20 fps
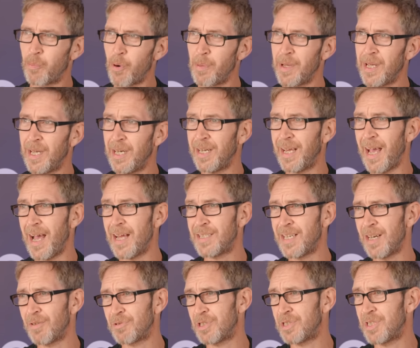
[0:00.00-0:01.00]
probably going to get a
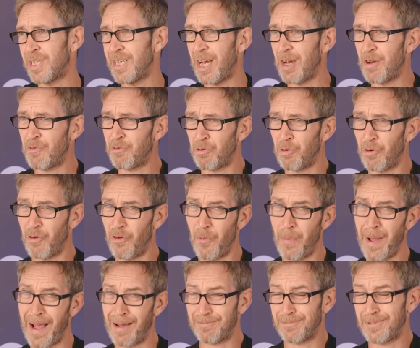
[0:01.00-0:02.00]
delta T overall of
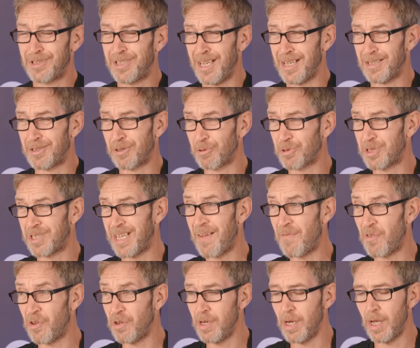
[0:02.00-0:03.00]
about six or
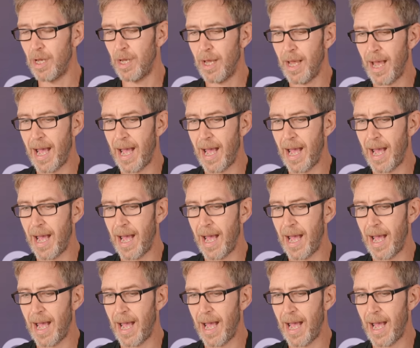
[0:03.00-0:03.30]
seven,